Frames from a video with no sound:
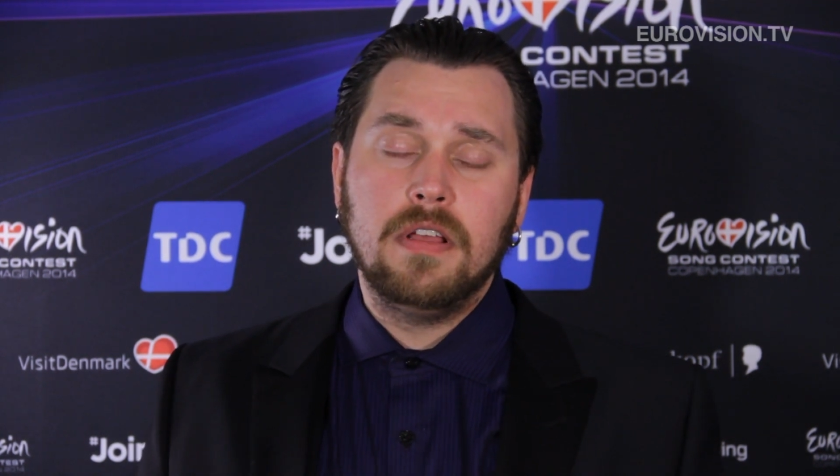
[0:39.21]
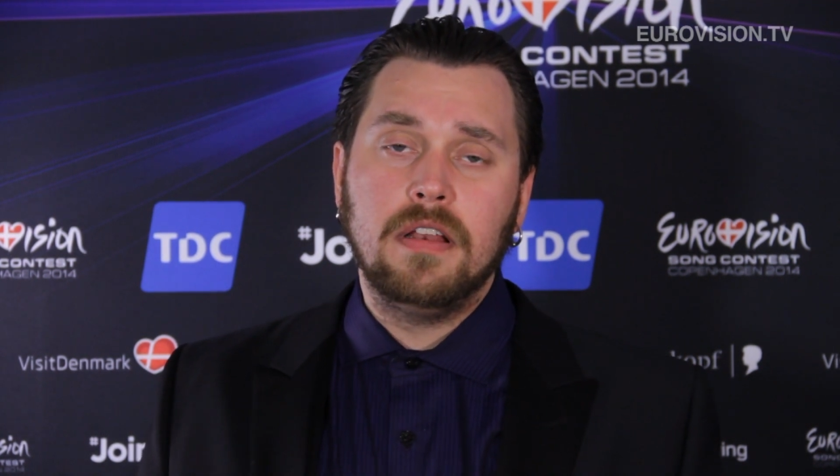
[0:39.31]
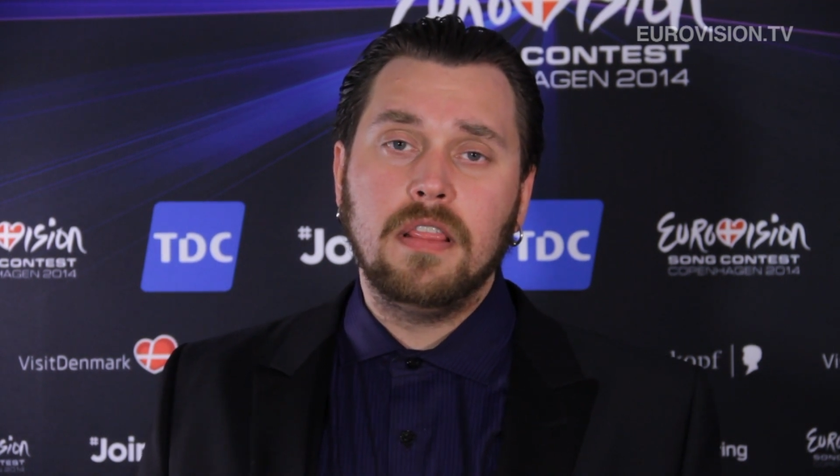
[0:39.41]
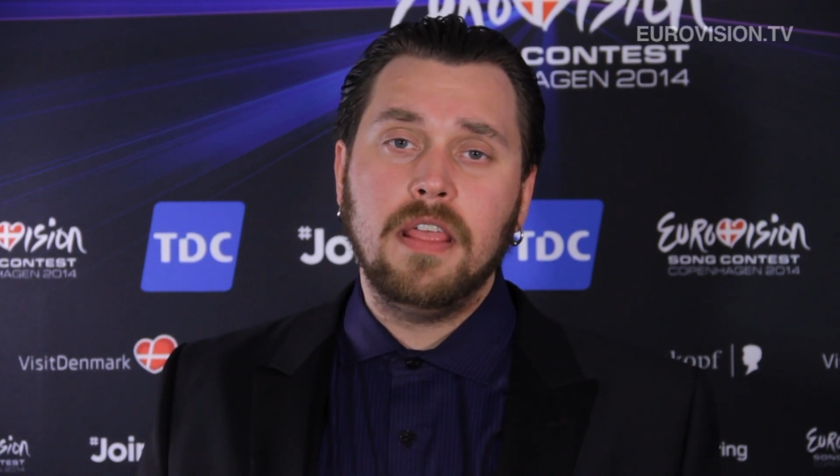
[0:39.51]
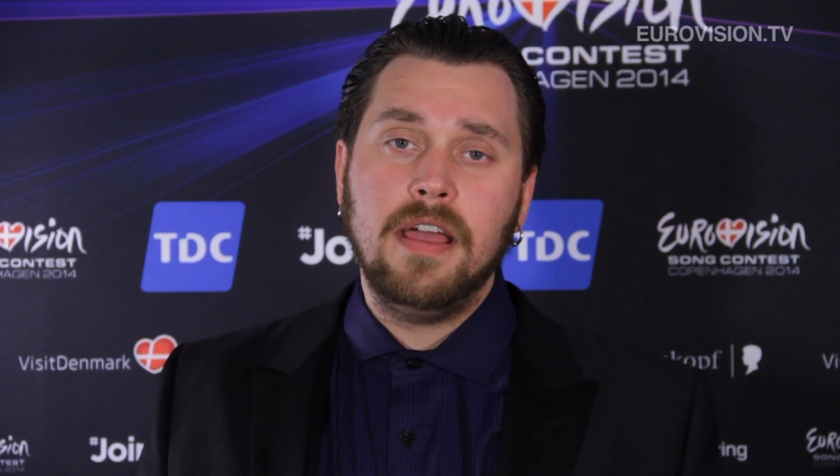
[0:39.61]

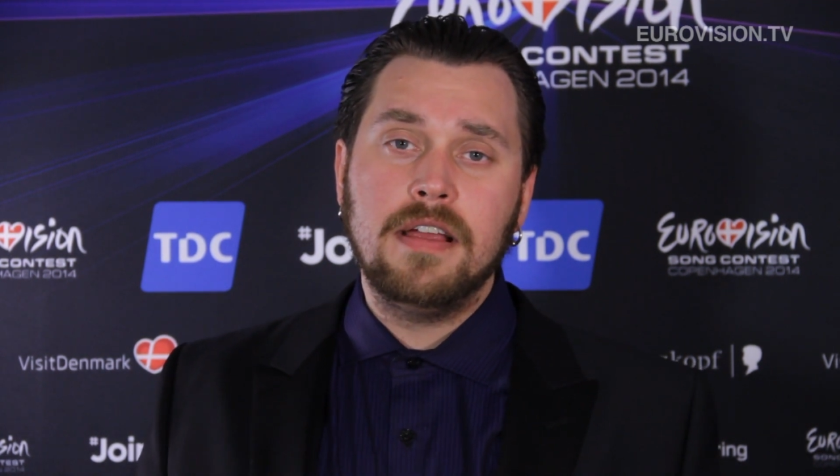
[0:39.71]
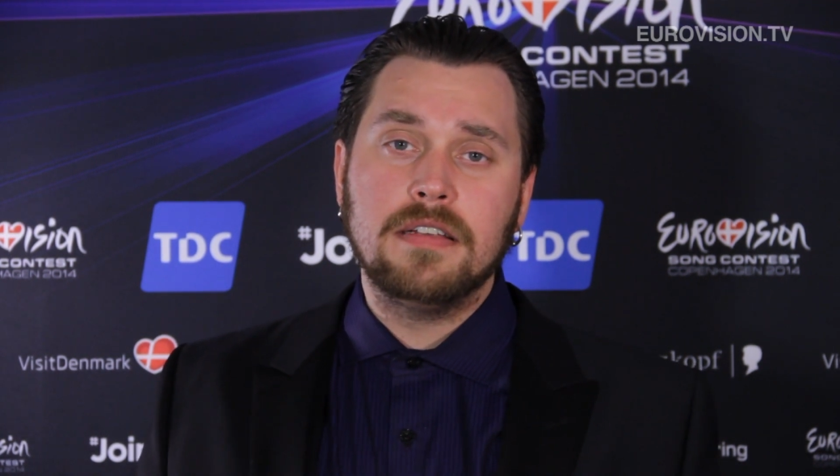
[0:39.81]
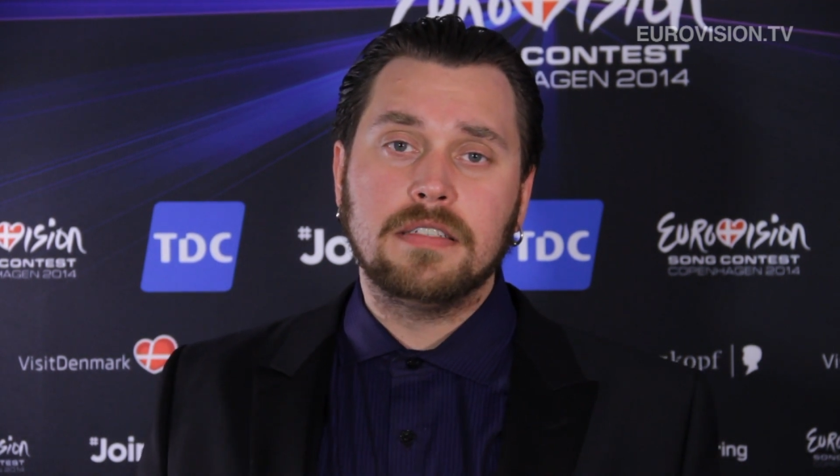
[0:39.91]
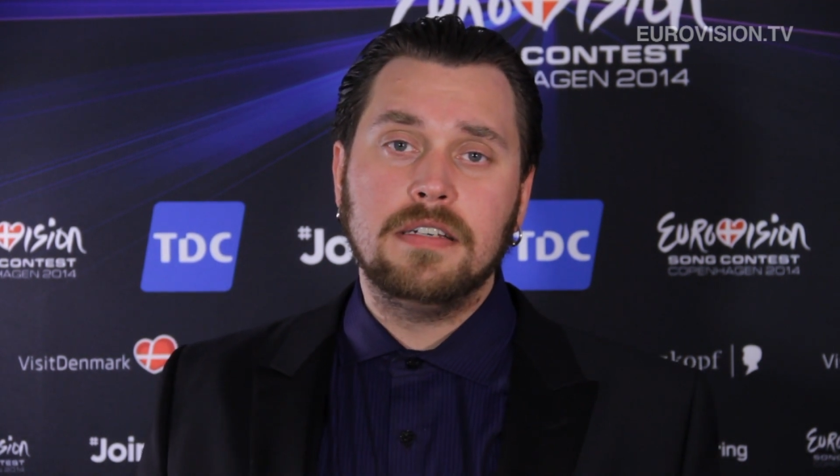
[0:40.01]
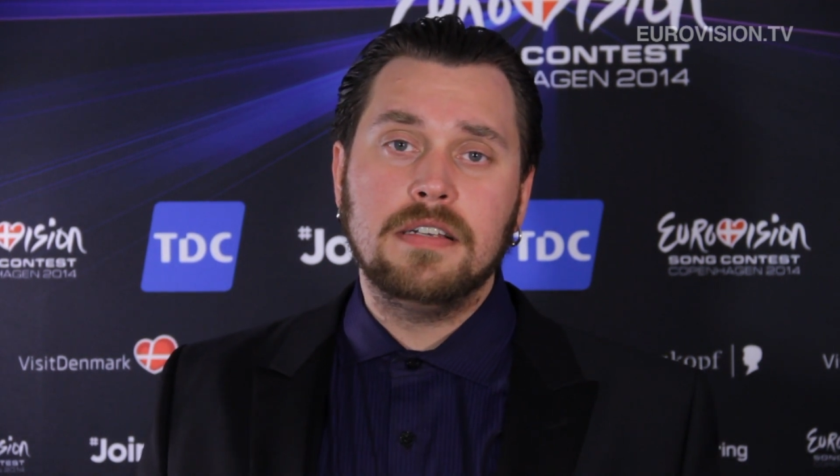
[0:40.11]
And
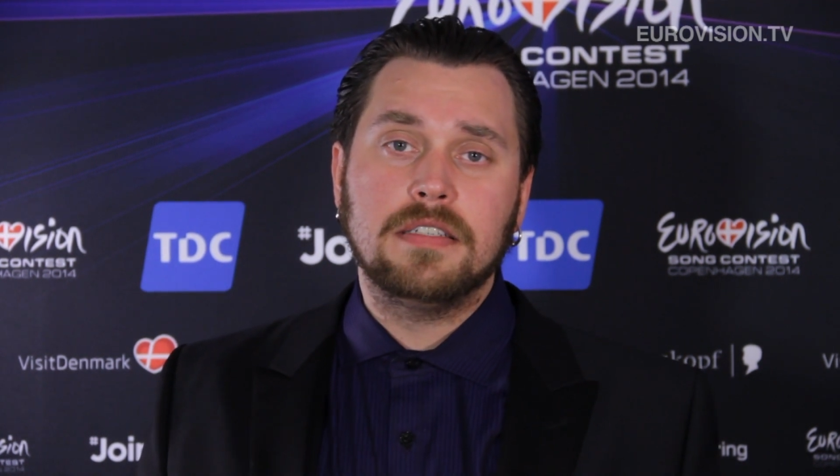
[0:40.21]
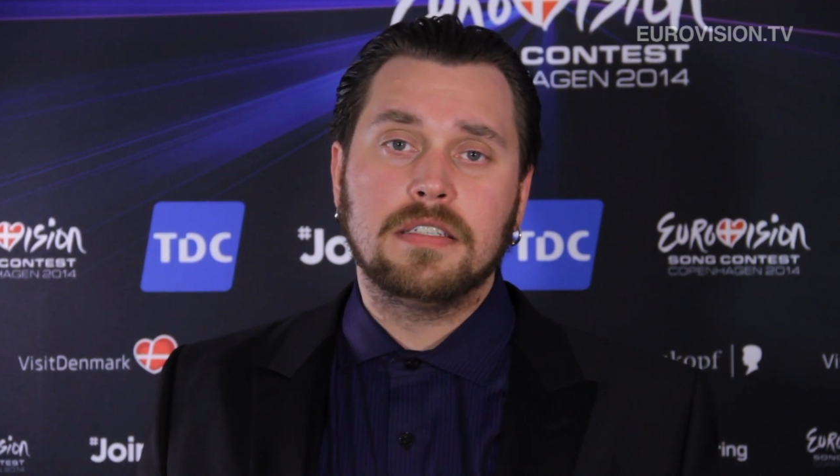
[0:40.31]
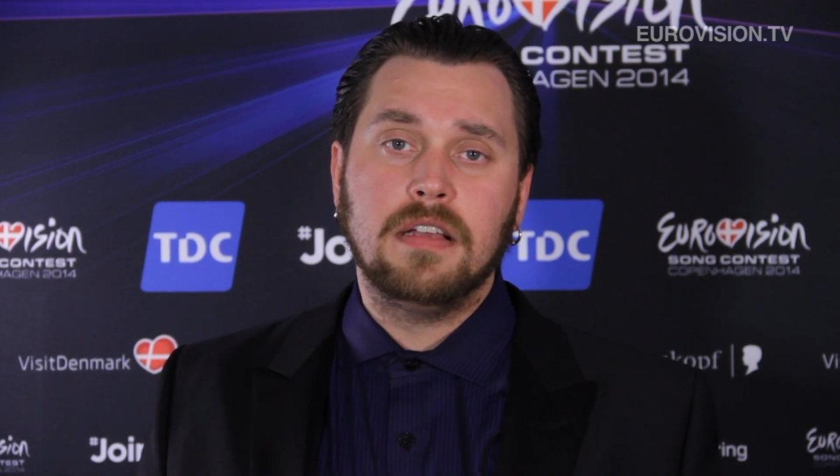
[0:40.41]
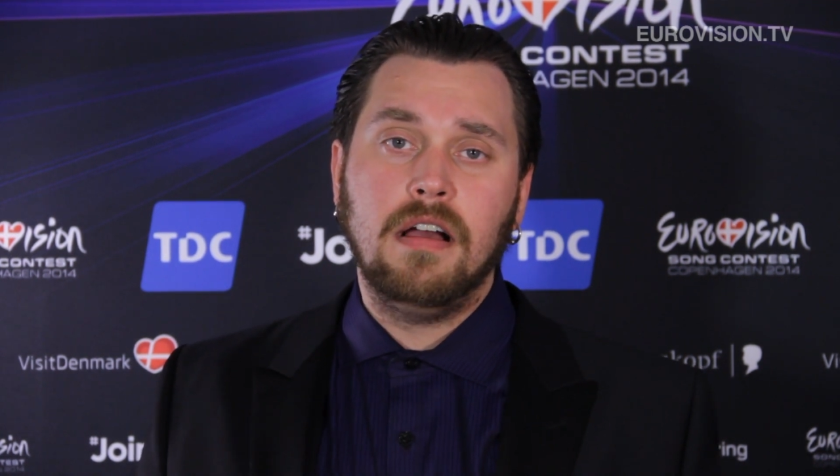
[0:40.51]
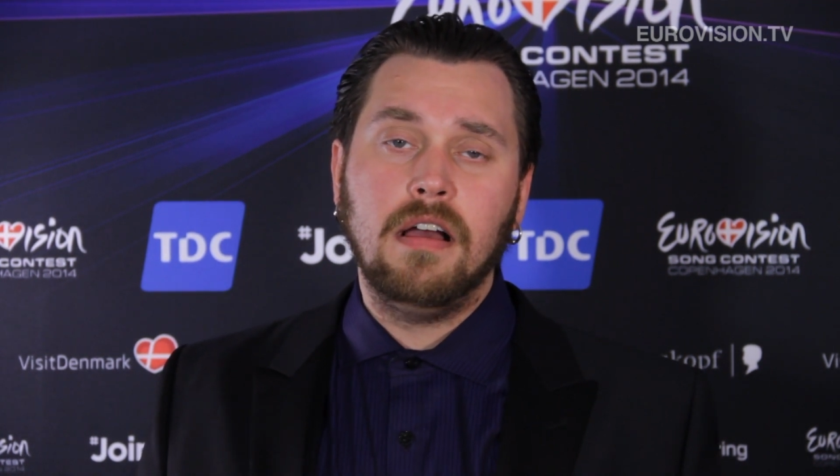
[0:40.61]
there's a
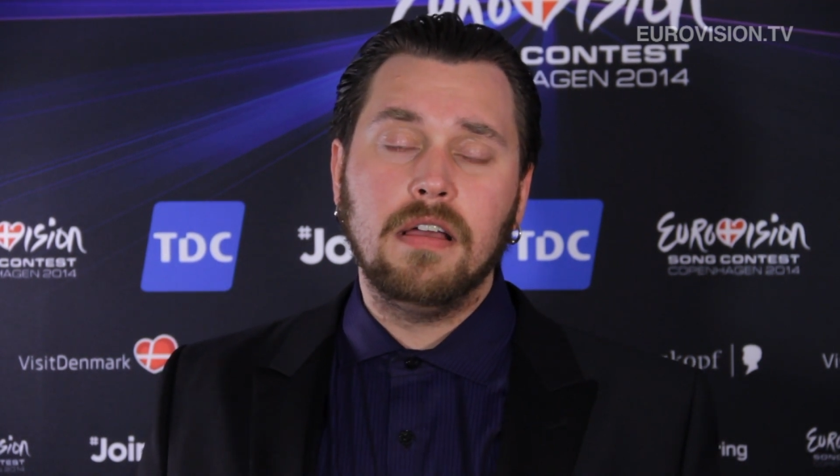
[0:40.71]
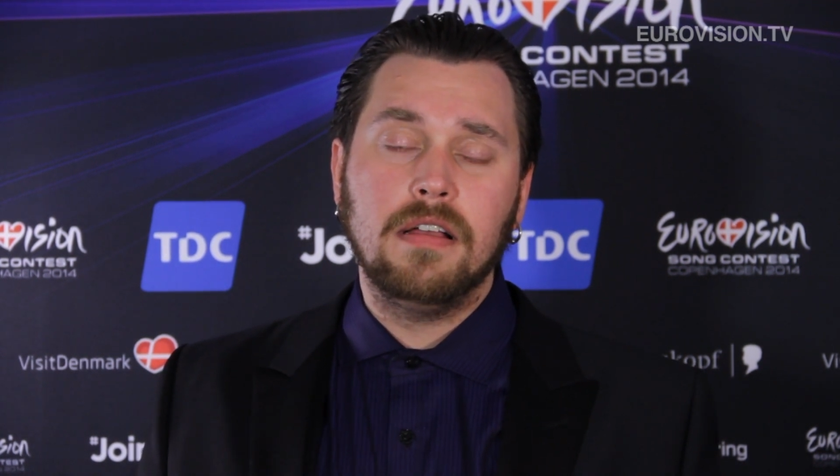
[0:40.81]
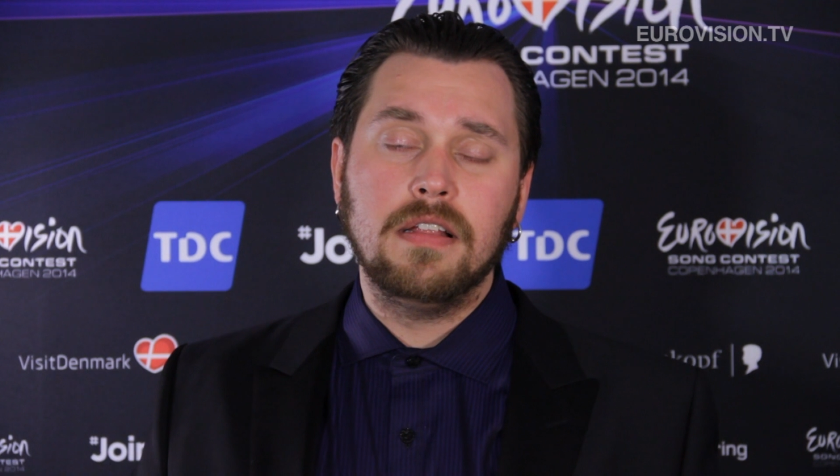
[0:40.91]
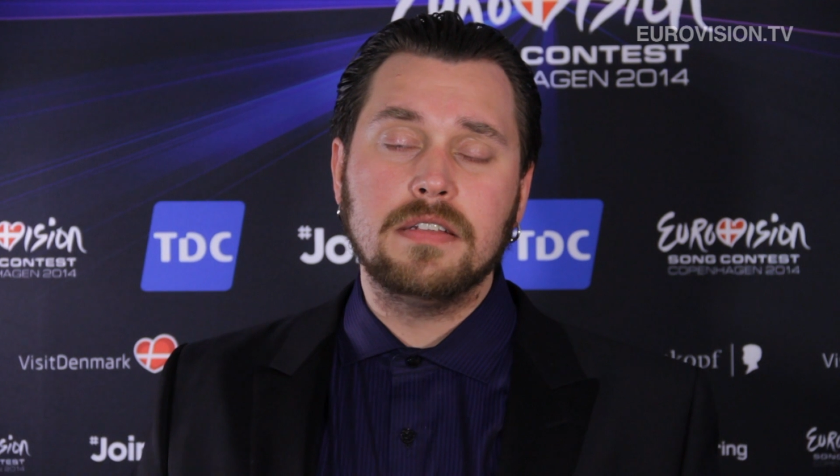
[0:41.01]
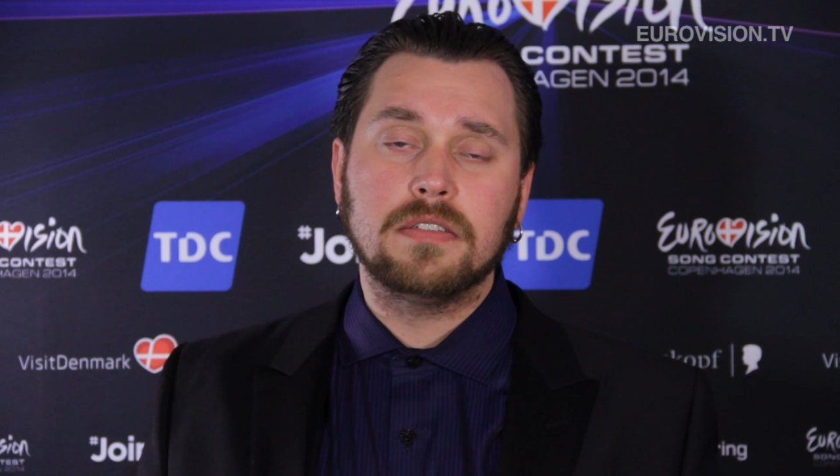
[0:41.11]
silent